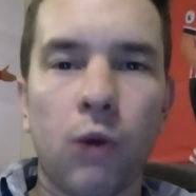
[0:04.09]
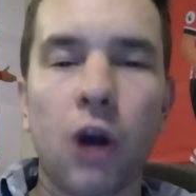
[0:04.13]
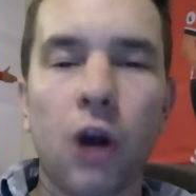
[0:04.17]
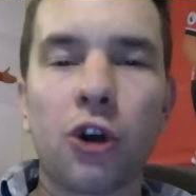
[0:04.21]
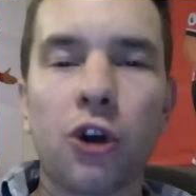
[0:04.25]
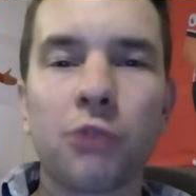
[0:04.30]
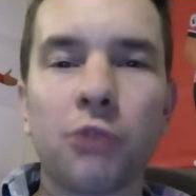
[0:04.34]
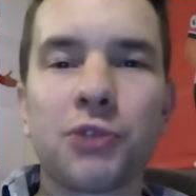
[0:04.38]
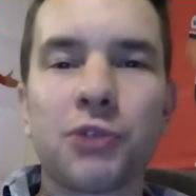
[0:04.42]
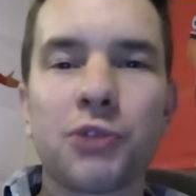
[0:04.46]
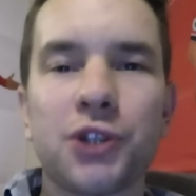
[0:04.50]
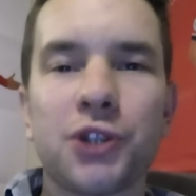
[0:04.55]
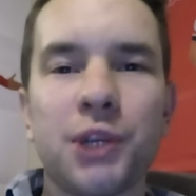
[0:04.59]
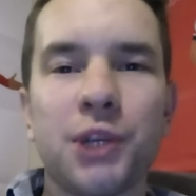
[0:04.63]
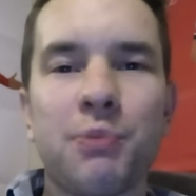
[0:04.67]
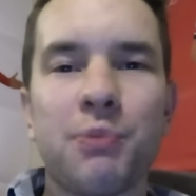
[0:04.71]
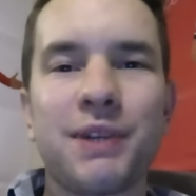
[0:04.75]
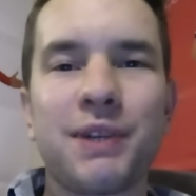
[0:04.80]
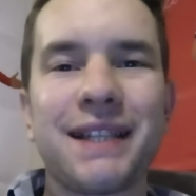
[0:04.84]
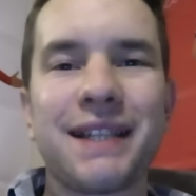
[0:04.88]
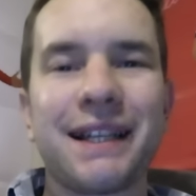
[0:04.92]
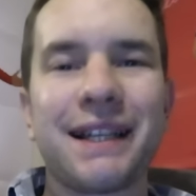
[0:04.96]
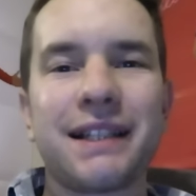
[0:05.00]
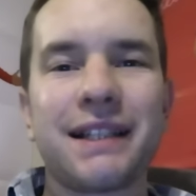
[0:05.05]
Welcome to the
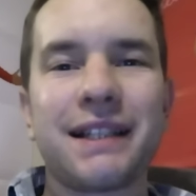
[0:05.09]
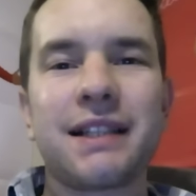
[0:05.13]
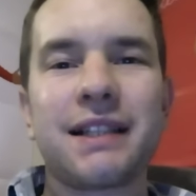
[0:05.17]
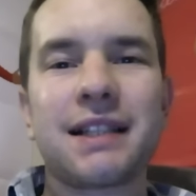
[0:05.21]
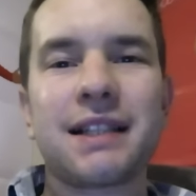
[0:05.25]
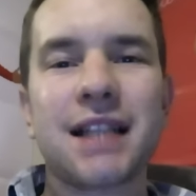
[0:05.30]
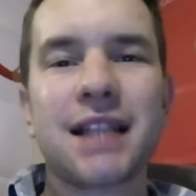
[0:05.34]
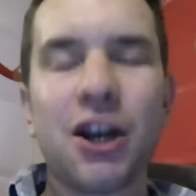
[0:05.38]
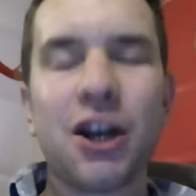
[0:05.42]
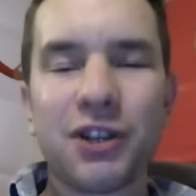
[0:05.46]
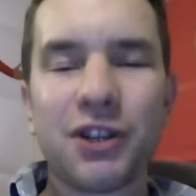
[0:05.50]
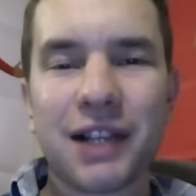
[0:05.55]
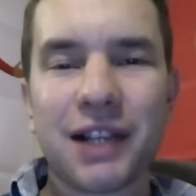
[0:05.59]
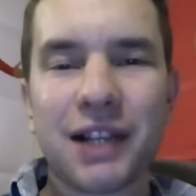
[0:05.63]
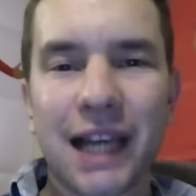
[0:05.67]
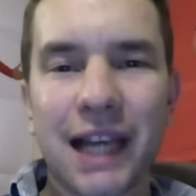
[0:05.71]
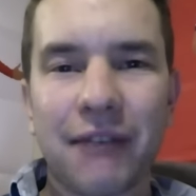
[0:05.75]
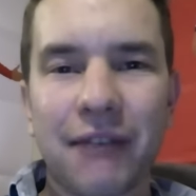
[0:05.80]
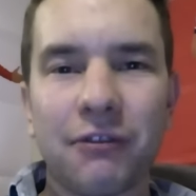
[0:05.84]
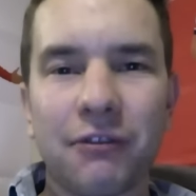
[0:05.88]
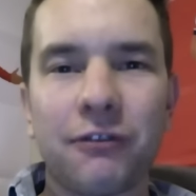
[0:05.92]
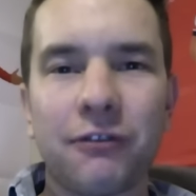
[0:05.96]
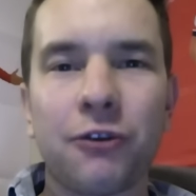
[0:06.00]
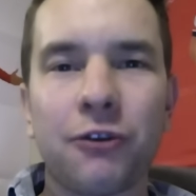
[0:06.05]
predicted starting
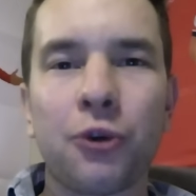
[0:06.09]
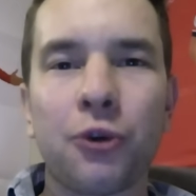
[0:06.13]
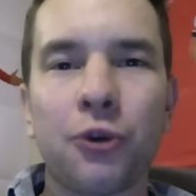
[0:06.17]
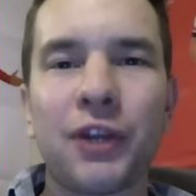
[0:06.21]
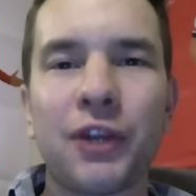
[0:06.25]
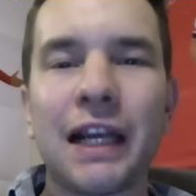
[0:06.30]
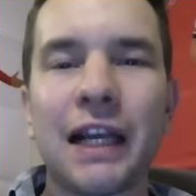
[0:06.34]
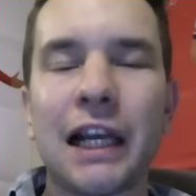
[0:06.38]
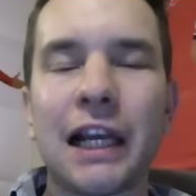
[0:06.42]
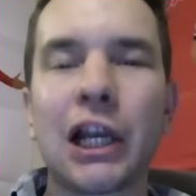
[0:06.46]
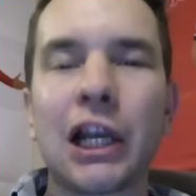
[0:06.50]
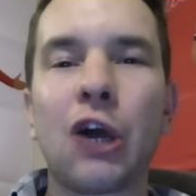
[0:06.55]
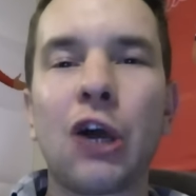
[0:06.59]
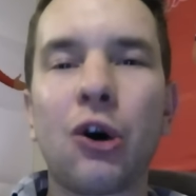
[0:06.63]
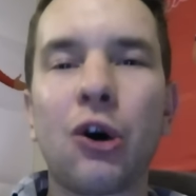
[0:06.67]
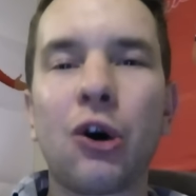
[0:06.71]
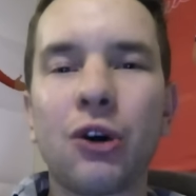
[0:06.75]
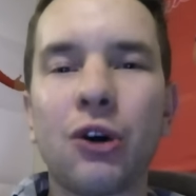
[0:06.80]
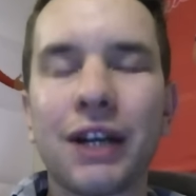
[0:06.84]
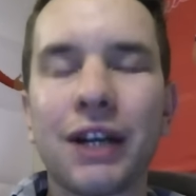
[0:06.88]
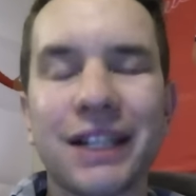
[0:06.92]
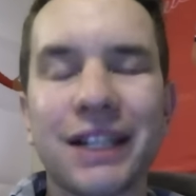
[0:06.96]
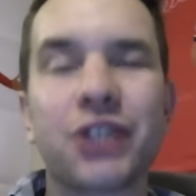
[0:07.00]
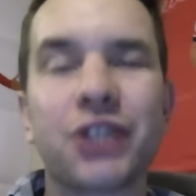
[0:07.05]
11 for the
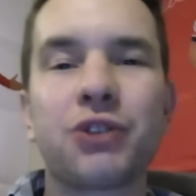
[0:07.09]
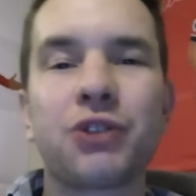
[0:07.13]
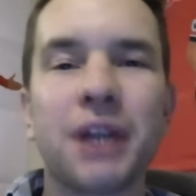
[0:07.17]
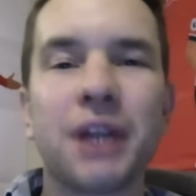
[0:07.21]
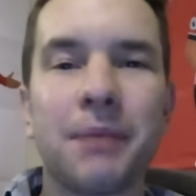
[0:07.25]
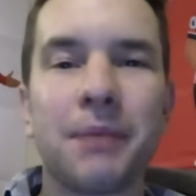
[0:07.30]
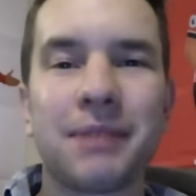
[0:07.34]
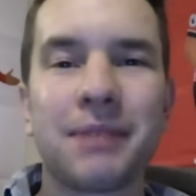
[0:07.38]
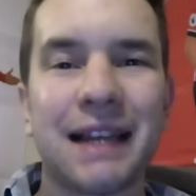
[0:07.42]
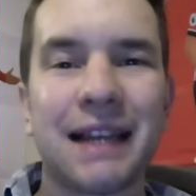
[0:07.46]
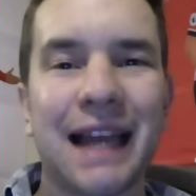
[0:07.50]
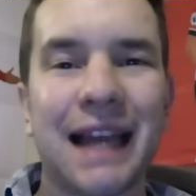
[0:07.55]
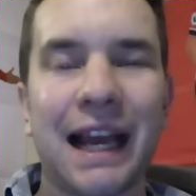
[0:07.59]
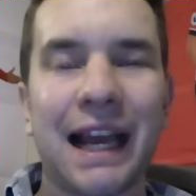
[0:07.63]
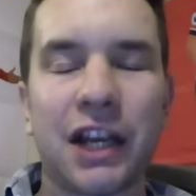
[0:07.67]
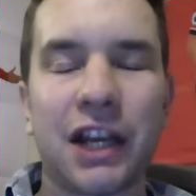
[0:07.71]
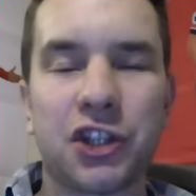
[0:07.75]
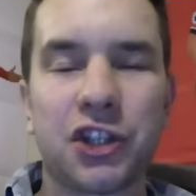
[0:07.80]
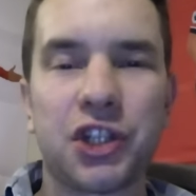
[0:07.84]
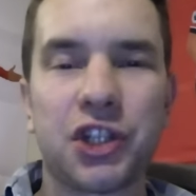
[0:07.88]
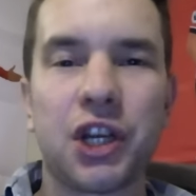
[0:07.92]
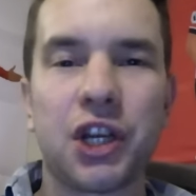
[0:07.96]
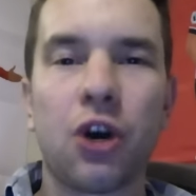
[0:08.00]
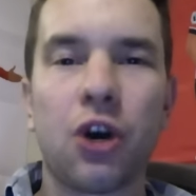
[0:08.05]
long trip to
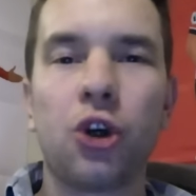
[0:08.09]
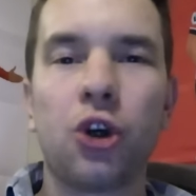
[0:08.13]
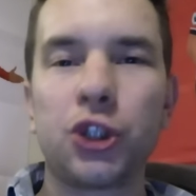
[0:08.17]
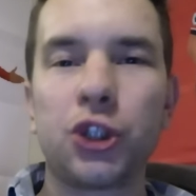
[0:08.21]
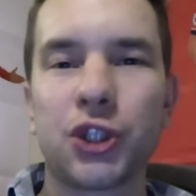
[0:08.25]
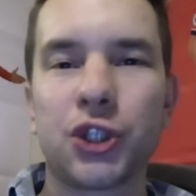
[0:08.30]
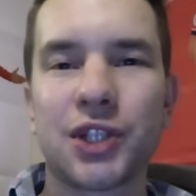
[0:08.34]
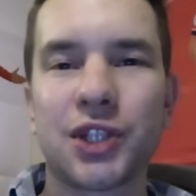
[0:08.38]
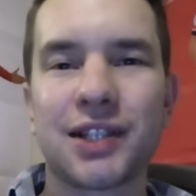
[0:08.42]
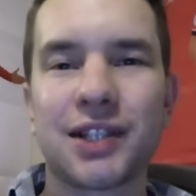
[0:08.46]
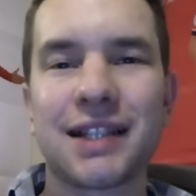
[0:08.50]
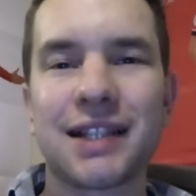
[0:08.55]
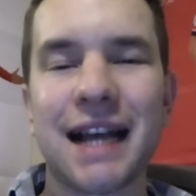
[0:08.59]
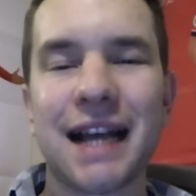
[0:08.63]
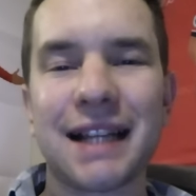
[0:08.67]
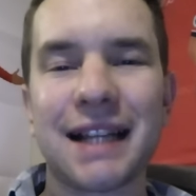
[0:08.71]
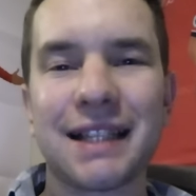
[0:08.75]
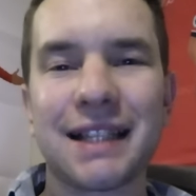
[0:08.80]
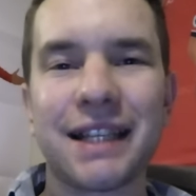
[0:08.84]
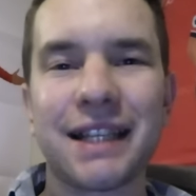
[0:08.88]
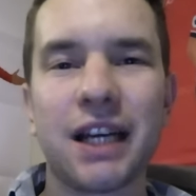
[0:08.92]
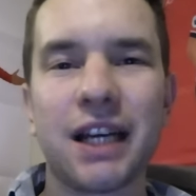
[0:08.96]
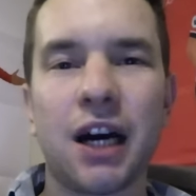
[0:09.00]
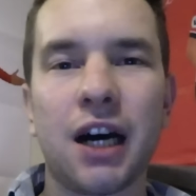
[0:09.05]
Lancashire on
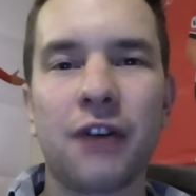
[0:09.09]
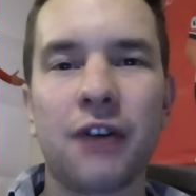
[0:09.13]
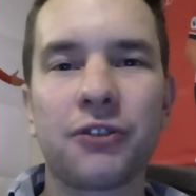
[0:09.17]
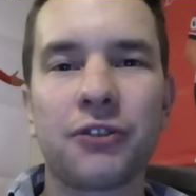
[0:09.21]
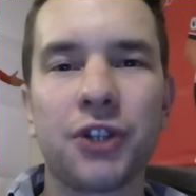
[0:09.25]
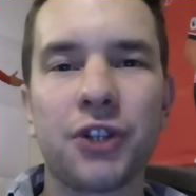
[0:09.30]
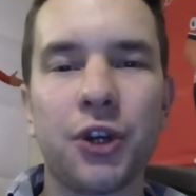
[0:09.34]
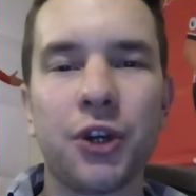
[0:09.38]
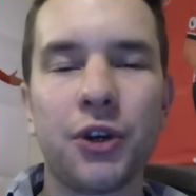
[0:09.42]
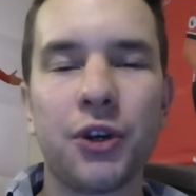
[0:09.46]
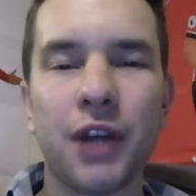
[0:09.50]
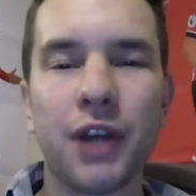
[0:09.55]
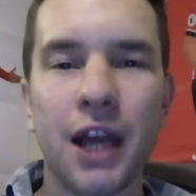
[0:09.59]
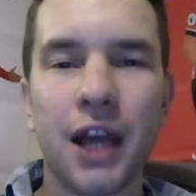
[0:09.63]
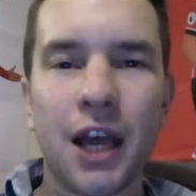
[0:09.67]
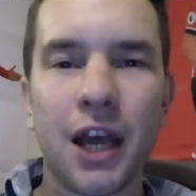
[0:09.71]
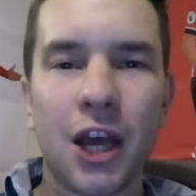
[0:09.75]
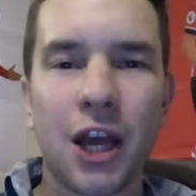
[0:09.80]
Saturday afternoon.